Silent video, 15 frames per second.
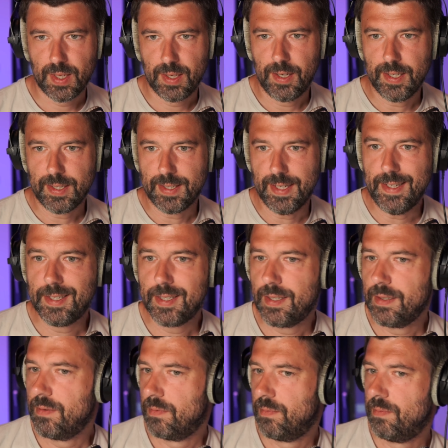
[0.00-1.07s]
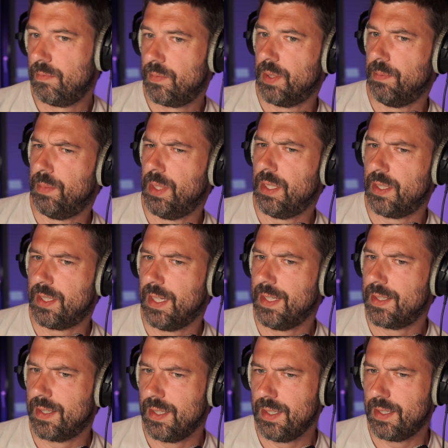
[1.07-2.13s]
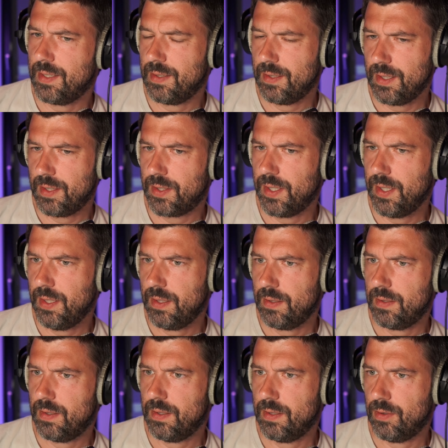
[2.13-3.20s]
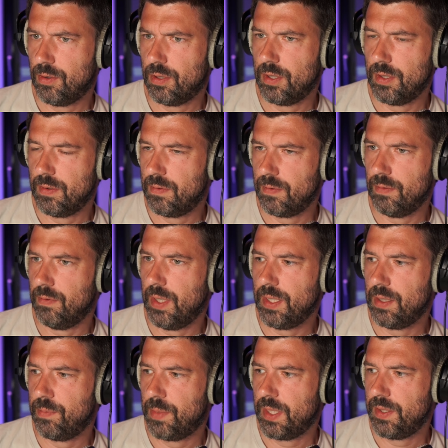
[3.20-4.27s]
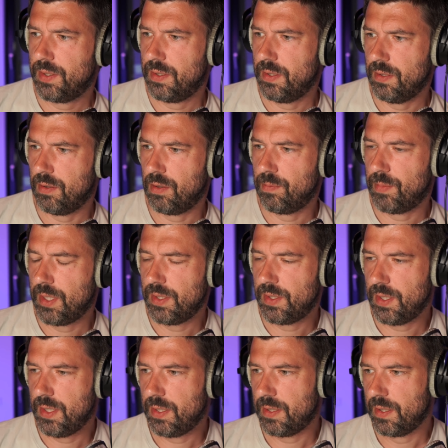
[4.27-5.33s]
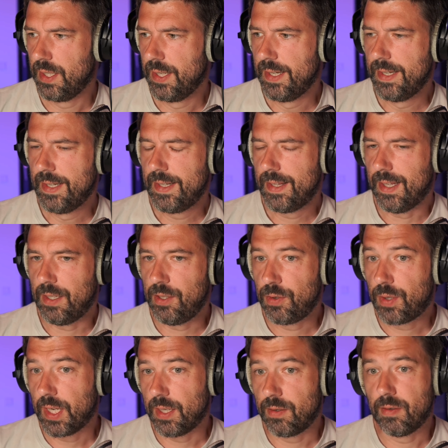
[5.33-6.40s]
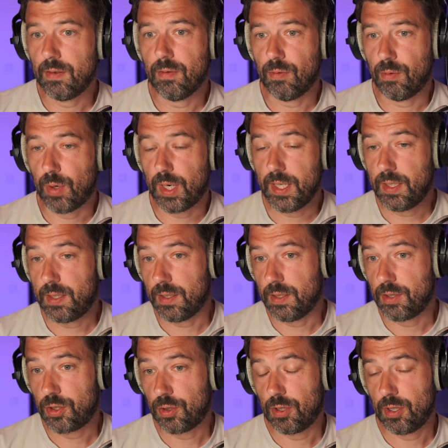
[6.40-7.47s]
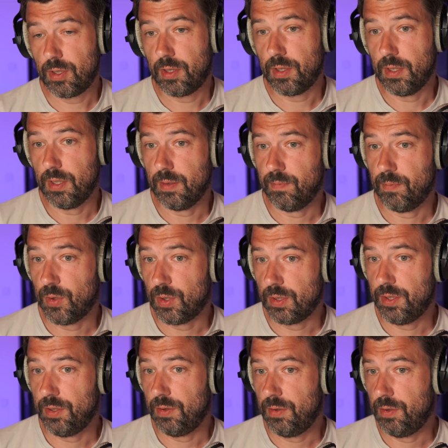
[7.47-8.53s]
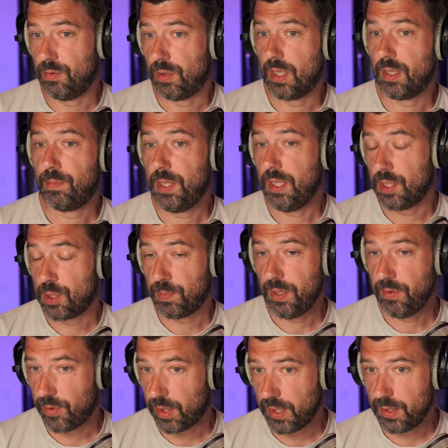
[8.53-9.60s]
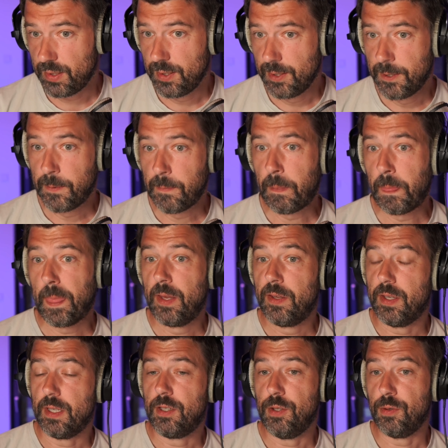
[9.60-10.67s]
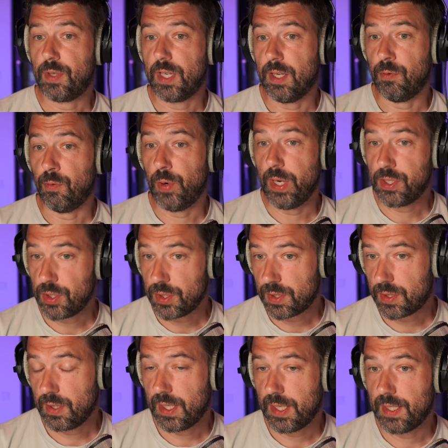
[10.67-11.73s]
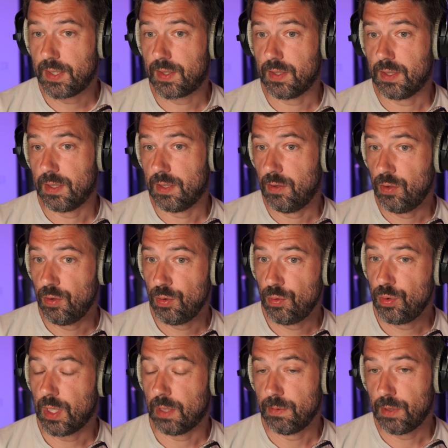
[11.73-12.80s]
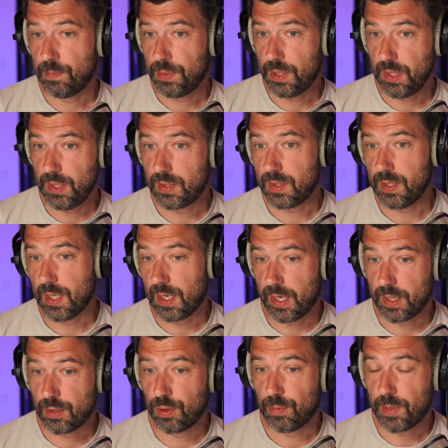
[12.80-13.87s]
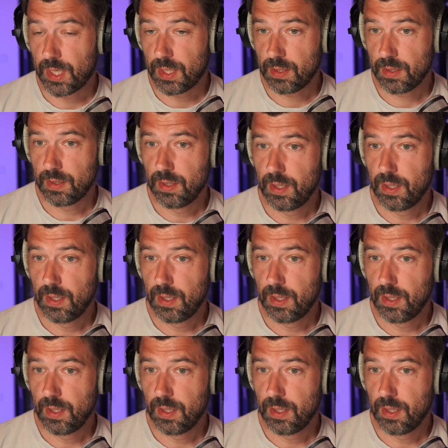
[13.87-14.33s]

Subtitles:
like data, some better test data, let's say, or randomized, anonymized data, then you can write a short, or you write a PHP file that you can register as a new WP CLI command.